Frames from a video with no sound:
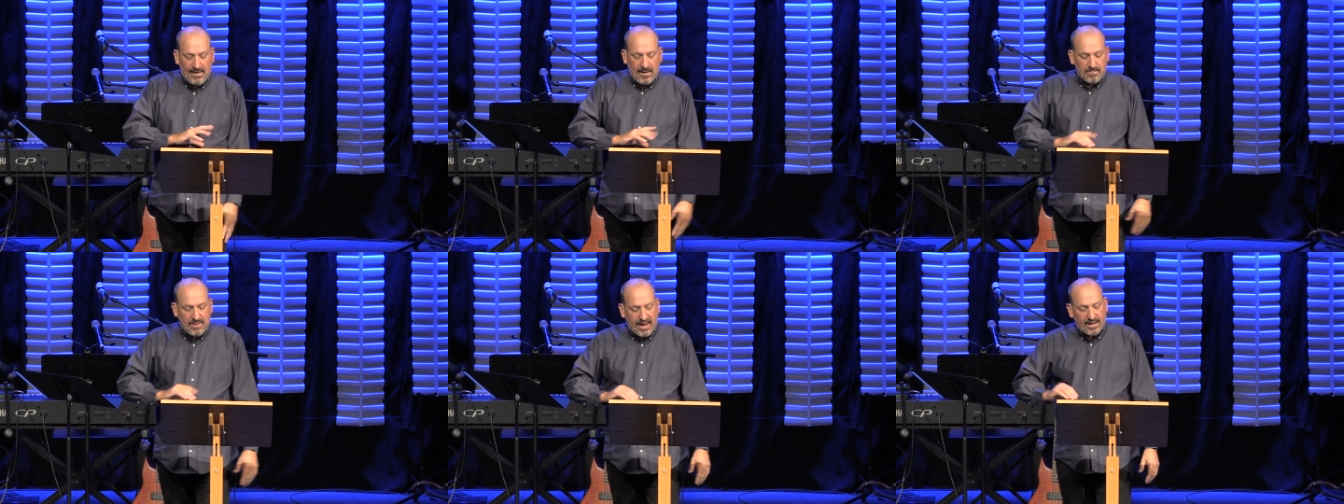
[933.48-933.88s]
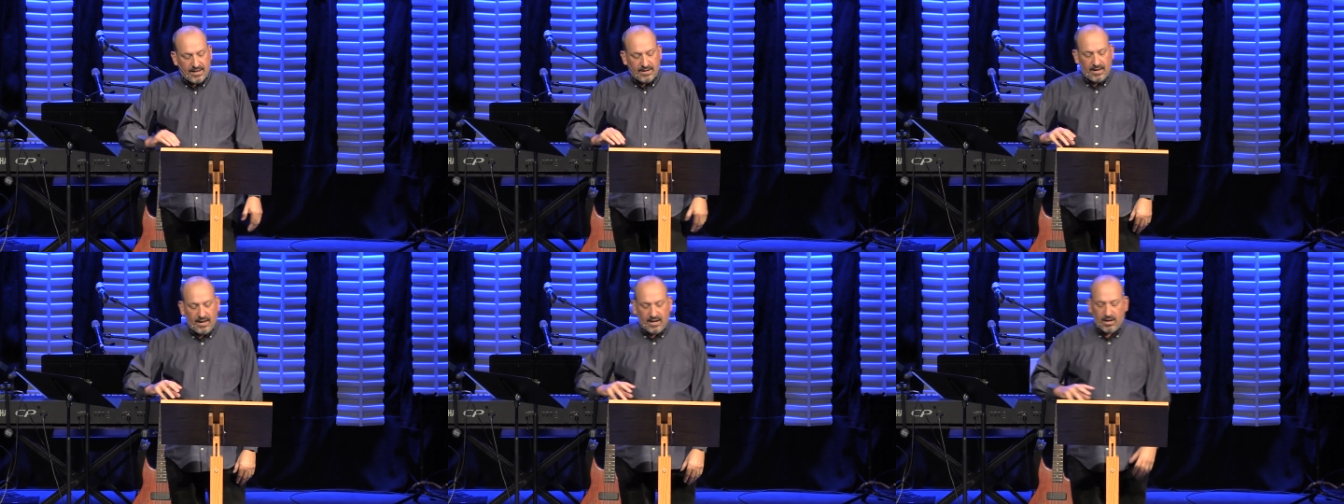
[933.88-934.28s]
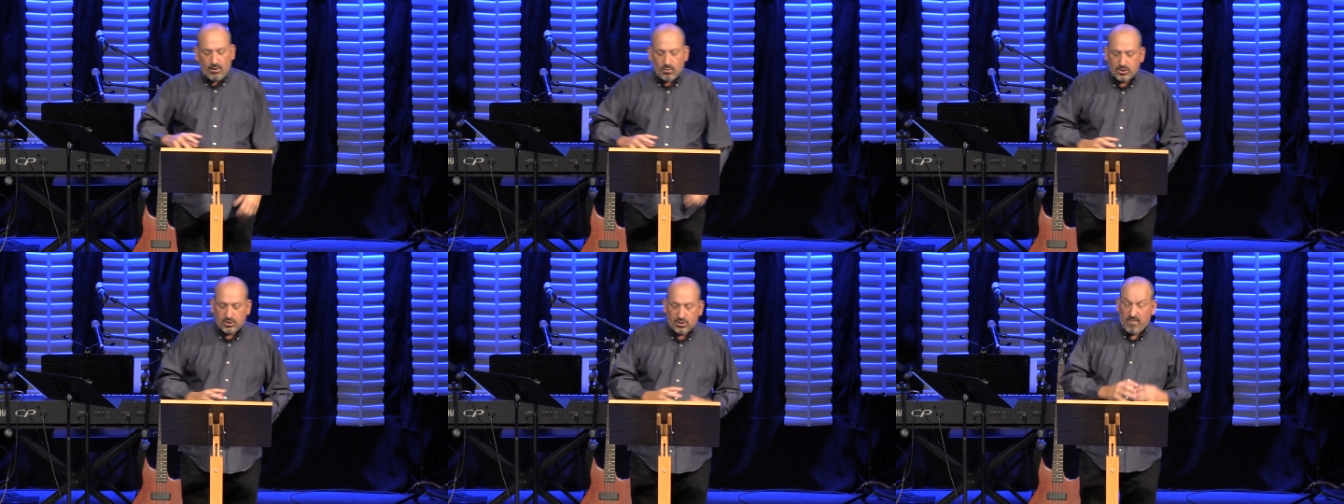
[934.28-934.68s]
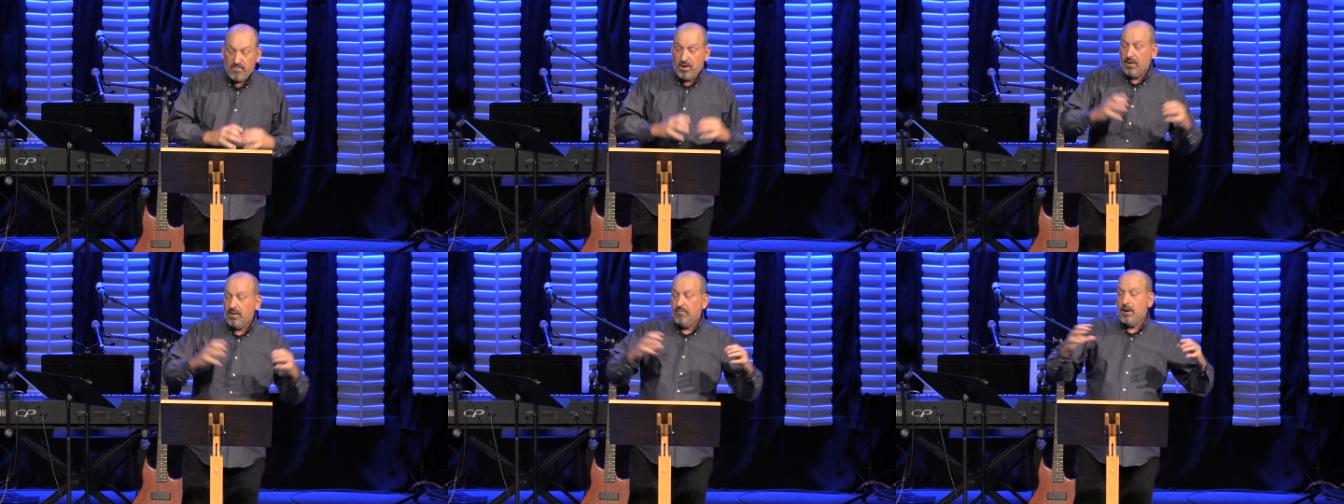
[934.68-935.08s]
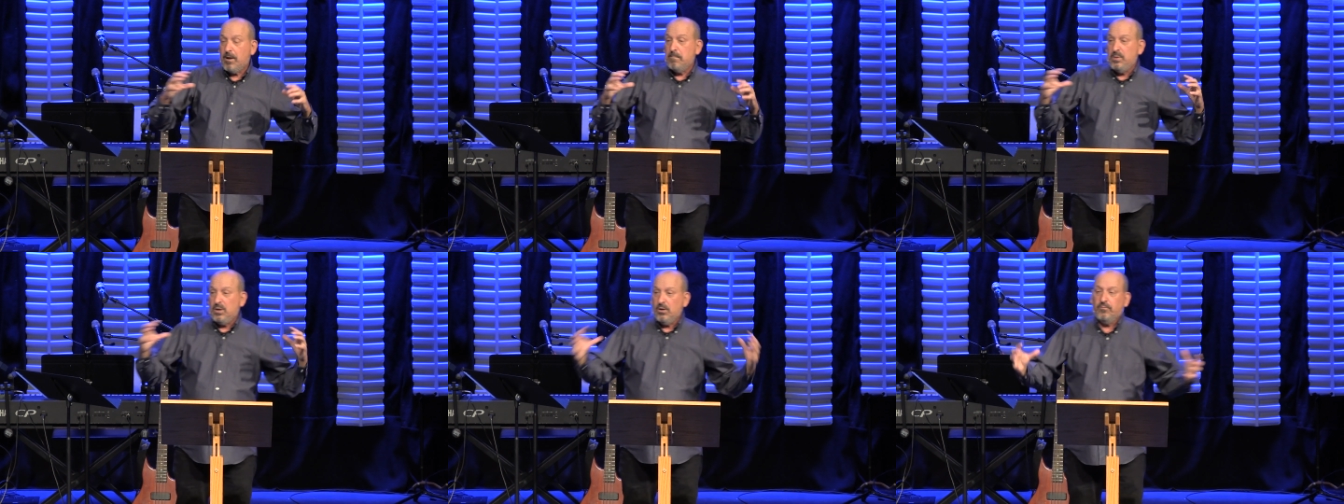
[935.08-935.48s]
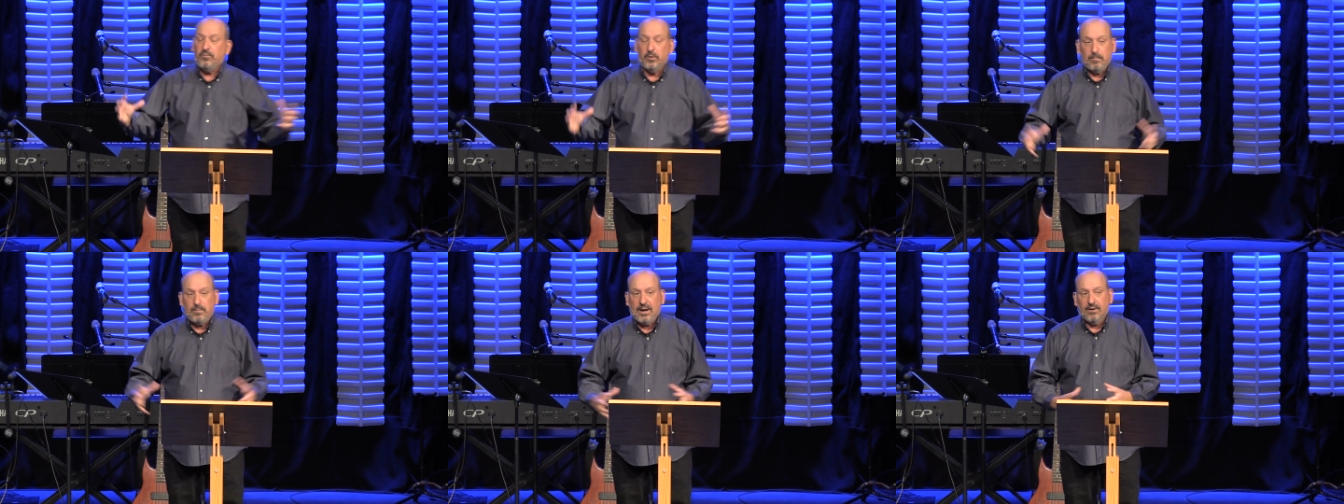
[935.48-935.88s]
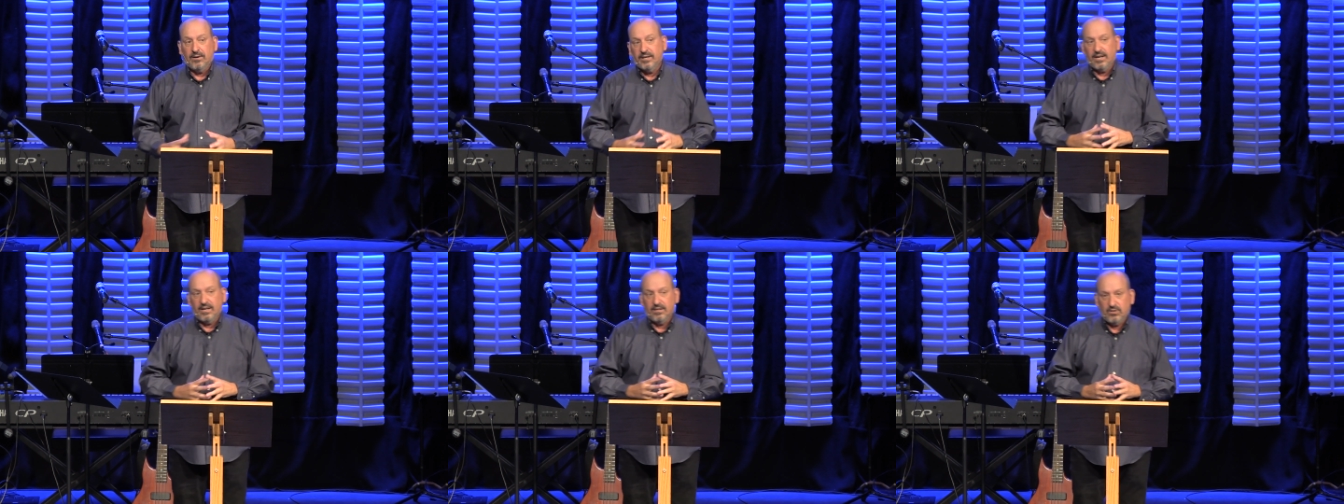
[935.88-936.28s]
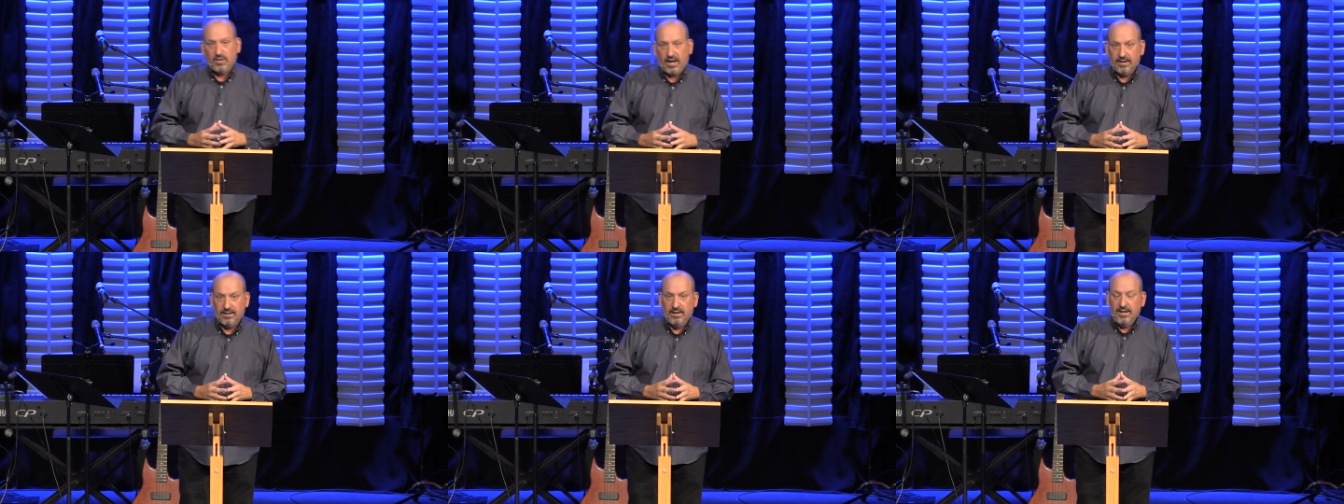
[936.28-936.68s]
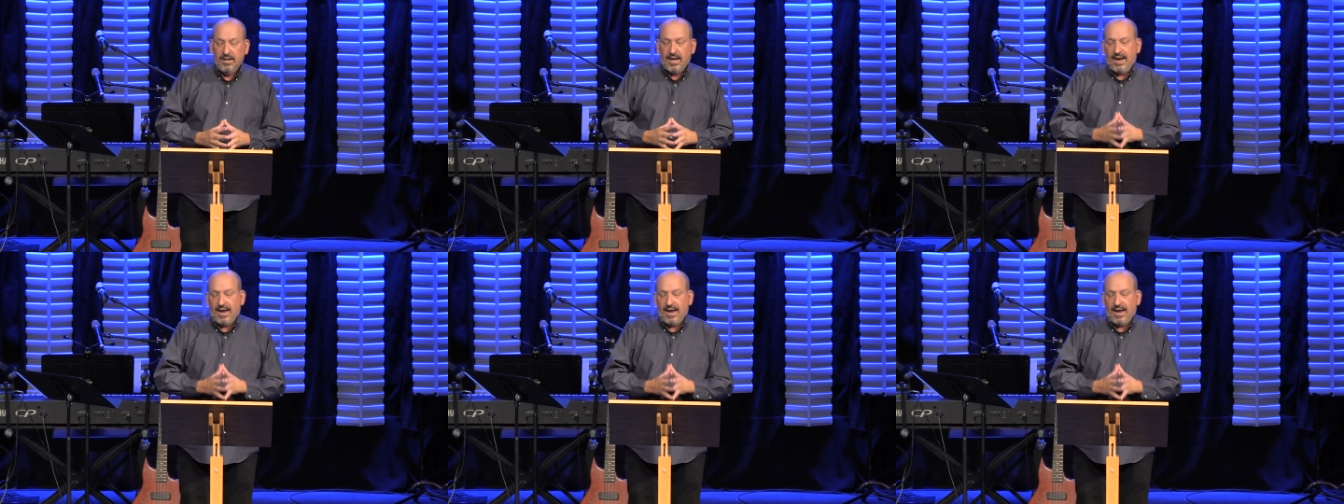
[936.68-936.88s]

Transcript: And, and he was very, very beautiful, apparently, and, and,